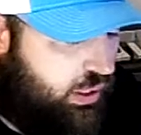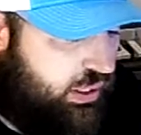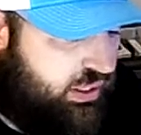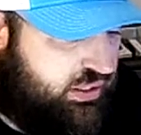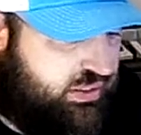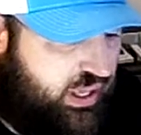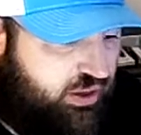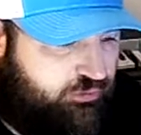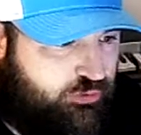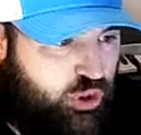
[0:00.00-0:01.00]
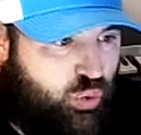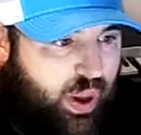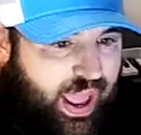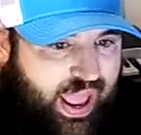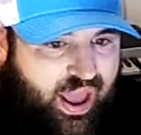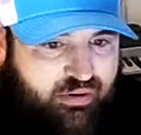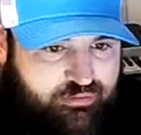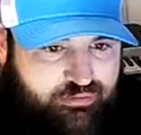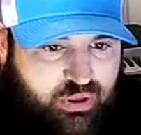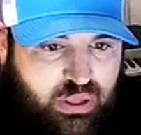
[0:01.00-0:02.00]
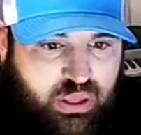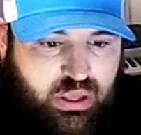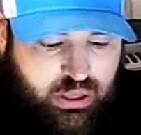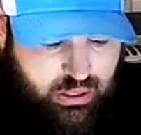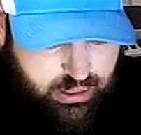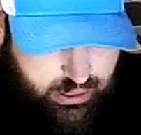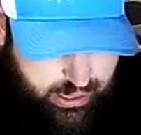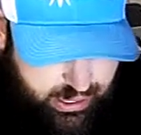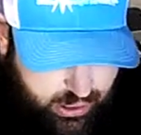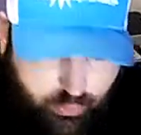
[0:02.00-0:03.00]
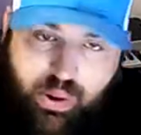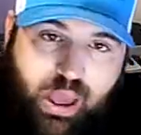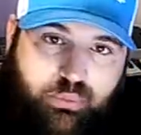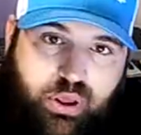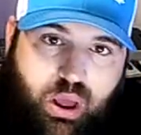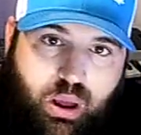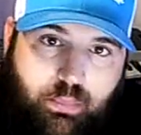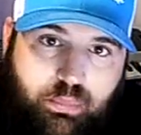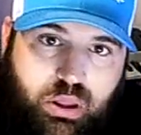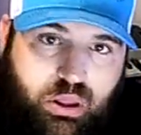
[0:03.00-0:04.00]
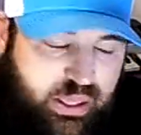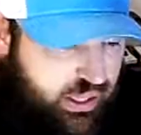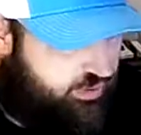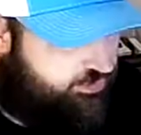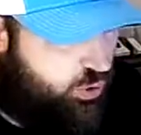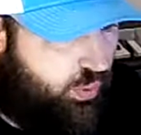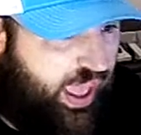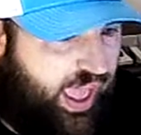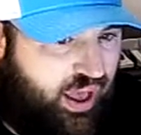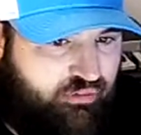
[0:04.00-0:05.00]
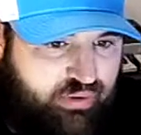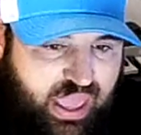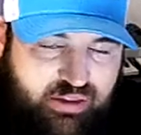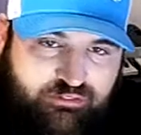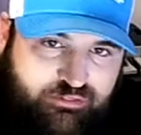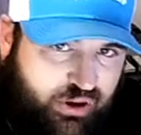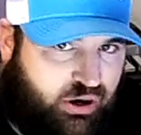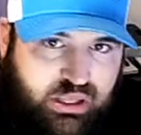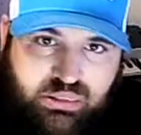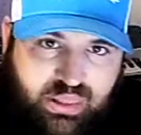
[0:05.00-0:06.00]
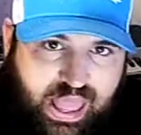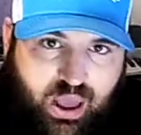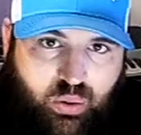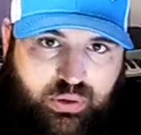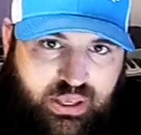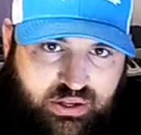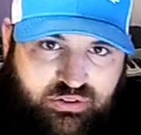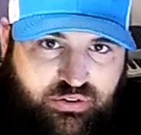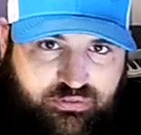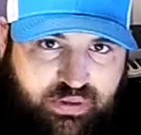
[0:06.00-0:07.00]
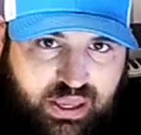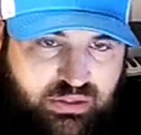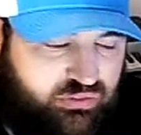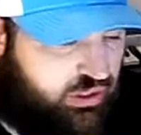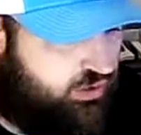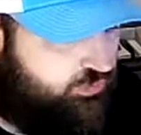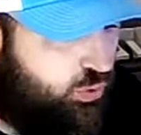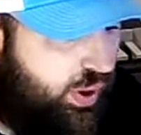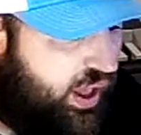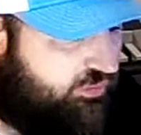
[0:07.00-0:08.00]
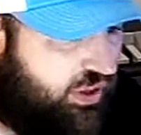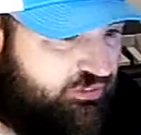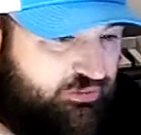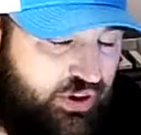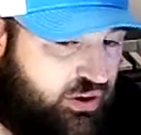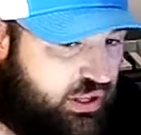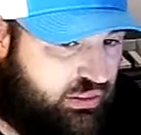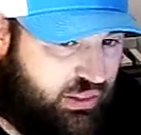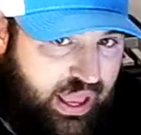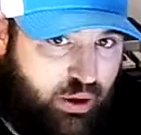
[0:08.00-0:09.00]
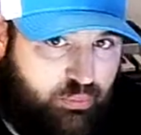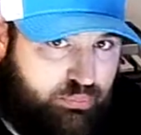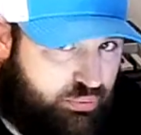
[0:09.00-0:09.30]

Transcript: is if you have a ground hum, if you have a very loud interface, if you have a very loud